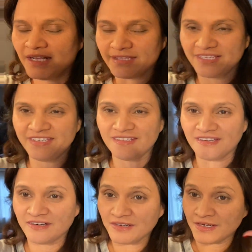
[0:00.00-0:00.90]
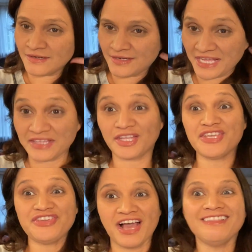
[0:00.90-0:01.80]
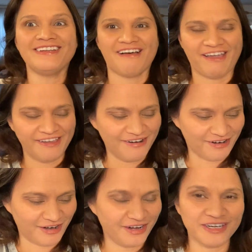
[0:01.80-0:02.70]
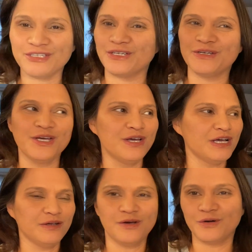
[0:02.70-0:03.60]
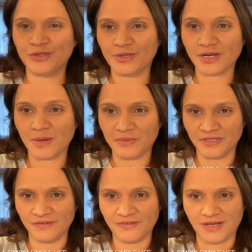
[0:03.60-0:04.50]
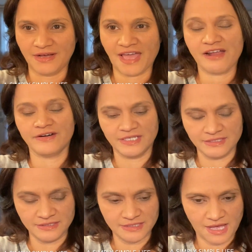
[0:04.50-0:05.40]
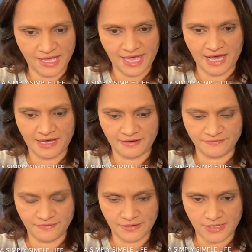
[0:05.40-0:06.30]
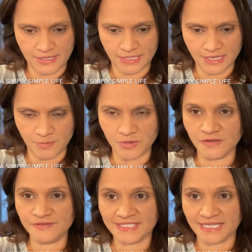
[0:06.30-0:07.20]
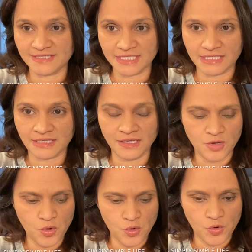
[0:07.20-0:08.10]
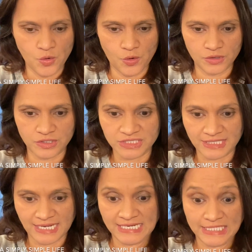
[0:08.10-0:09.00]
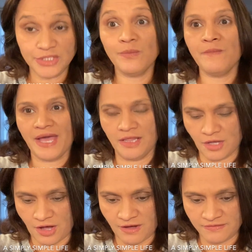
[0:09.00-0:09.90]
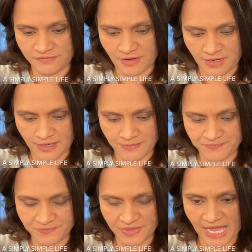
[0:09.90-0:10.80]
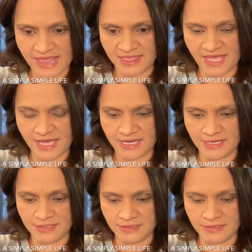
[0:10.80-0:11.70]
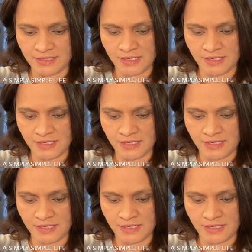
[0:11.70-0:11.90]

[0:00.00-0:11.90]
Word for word: Danielle are gonna, Danielle and I are gonna go do a couple of uh, errands. I have a couple of Scentsy orders that I need to mail off, um, and then